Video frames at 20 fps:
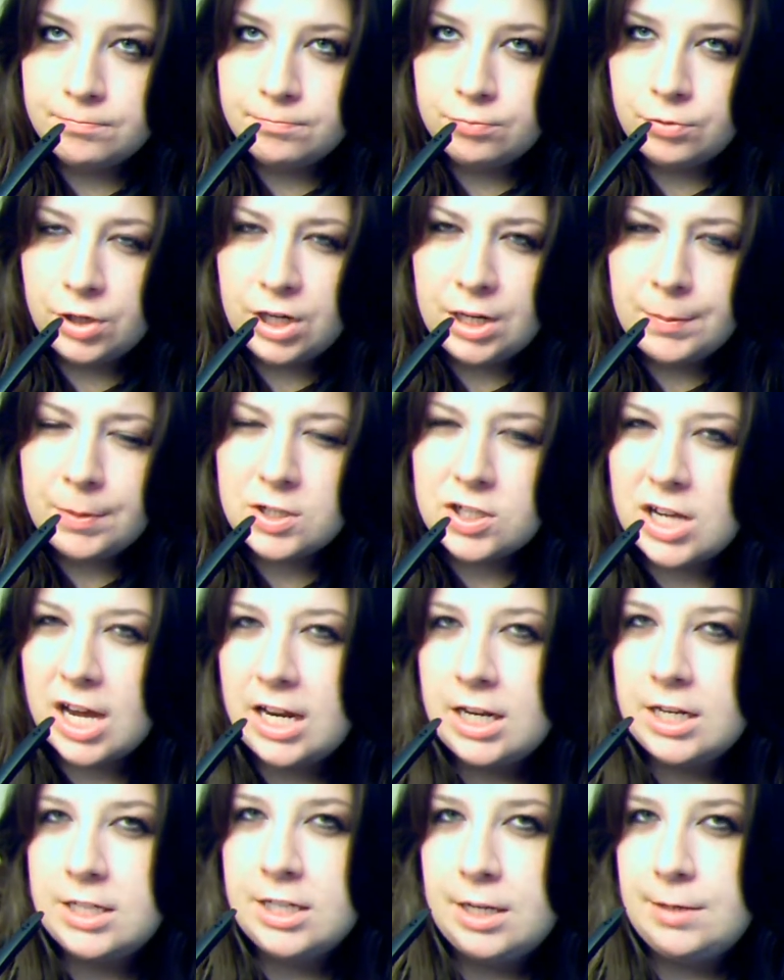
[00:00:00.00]
pretty much
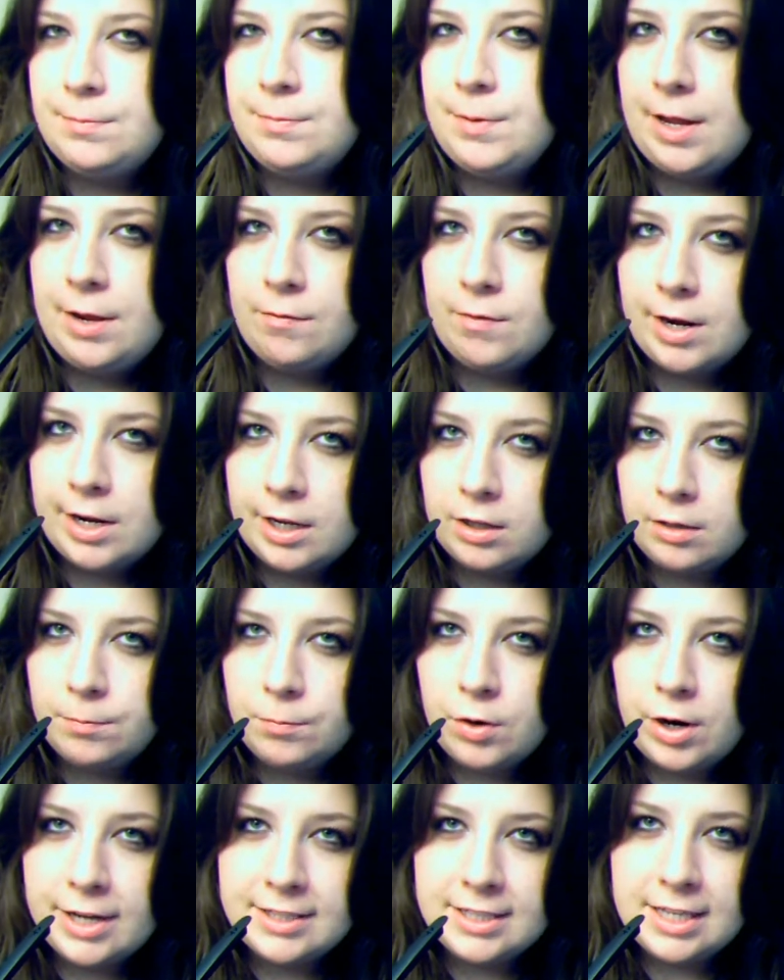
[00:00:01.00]
kind of did pay regular
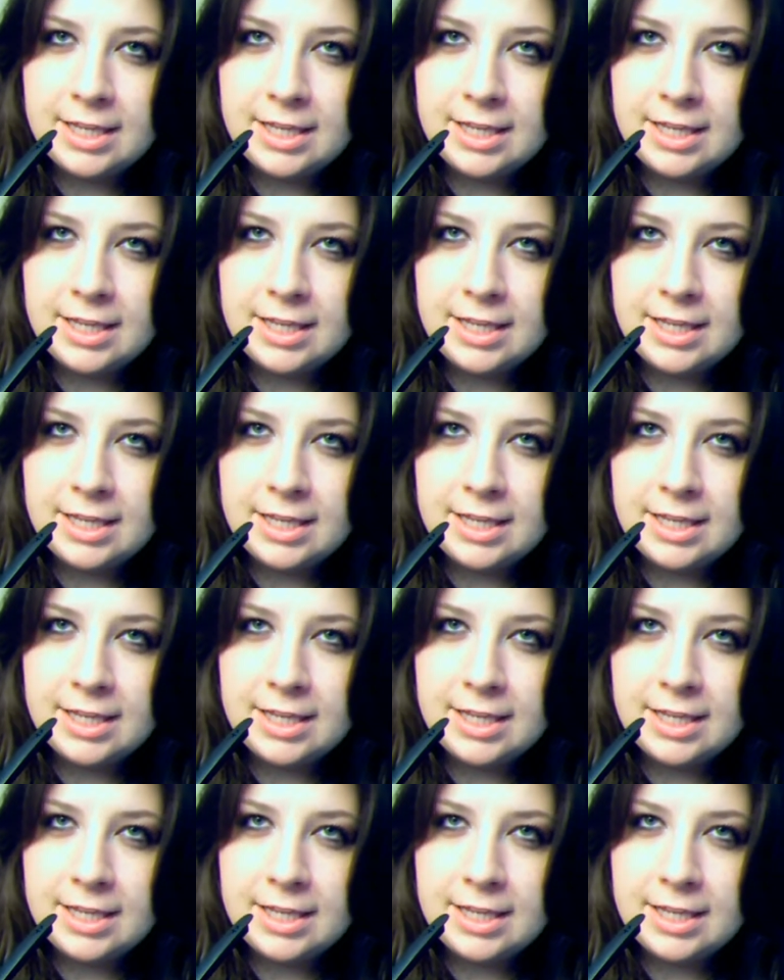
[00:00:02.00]
price.